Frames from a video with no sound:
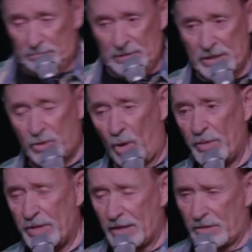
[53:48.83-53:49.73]
he told
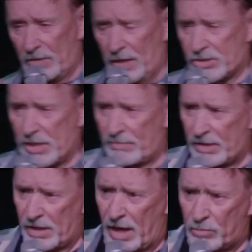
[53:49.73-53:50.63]
me that the Assembly
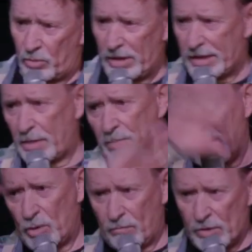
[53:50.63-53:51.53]
of God wrote
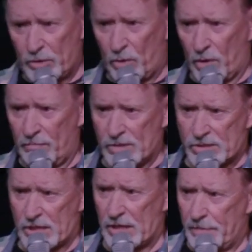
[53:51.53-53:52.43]
Ichabod over the door of the
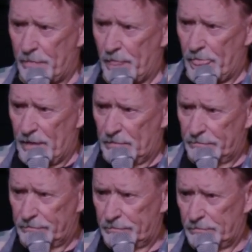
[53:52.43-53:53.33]
city.
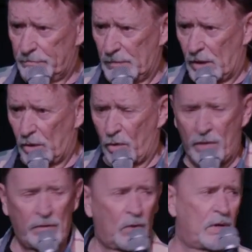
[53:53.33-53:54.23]
The glory
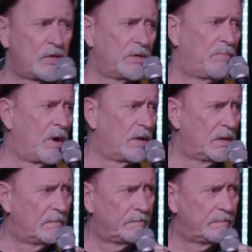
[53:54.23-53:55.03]
of the Lord has departed.